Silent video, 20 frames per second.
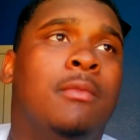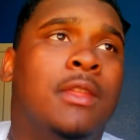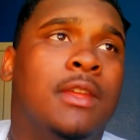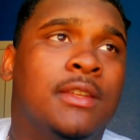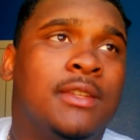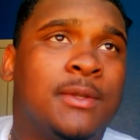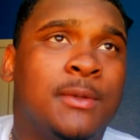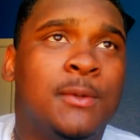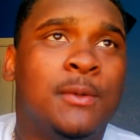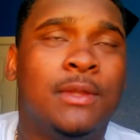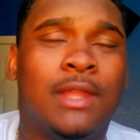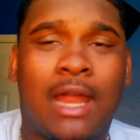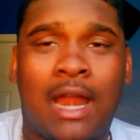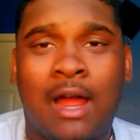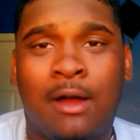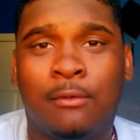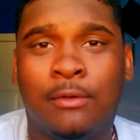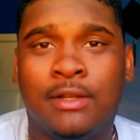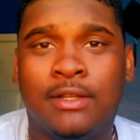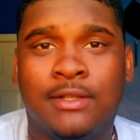the school that
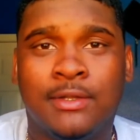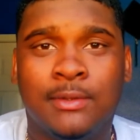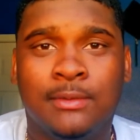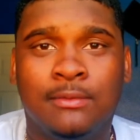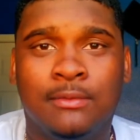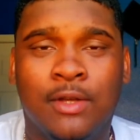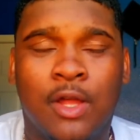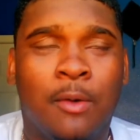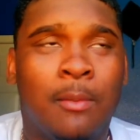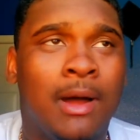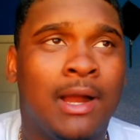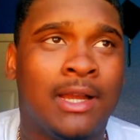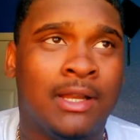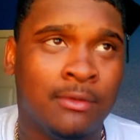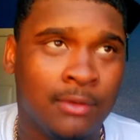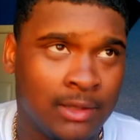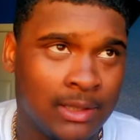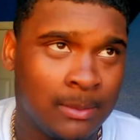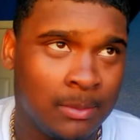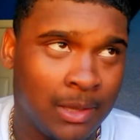I went to,
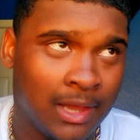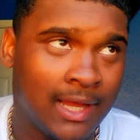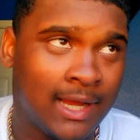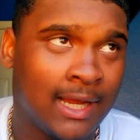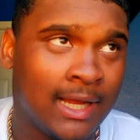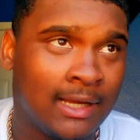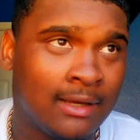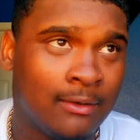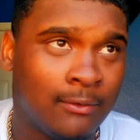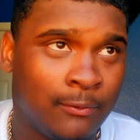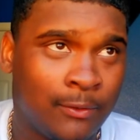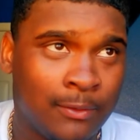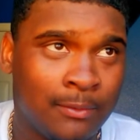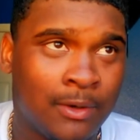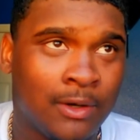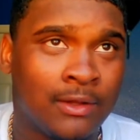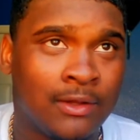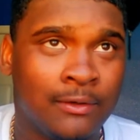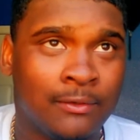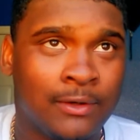nobody really played
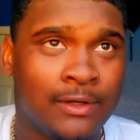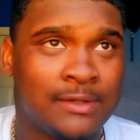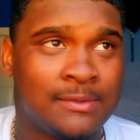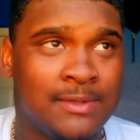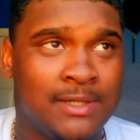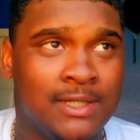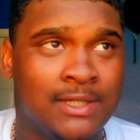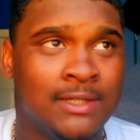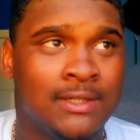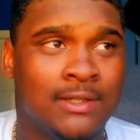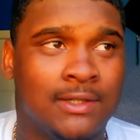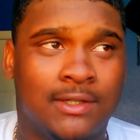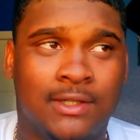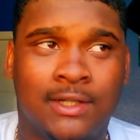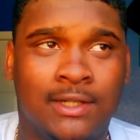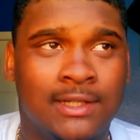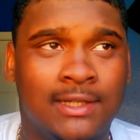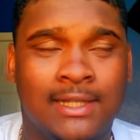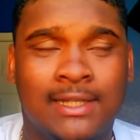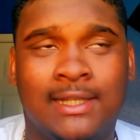football their freshman year
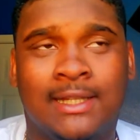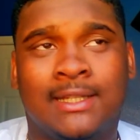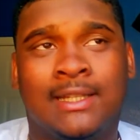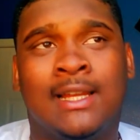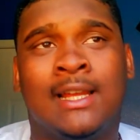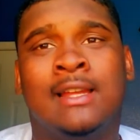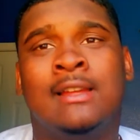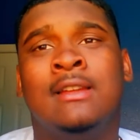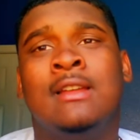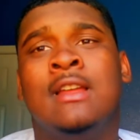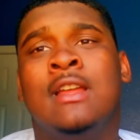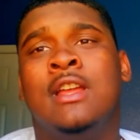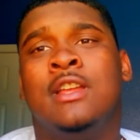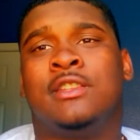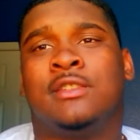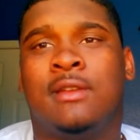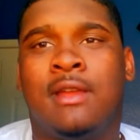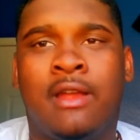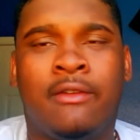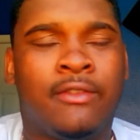or anything like that.
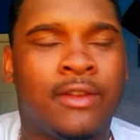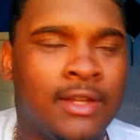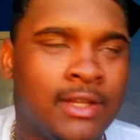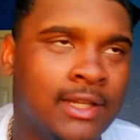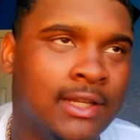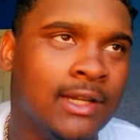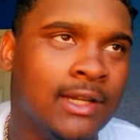So every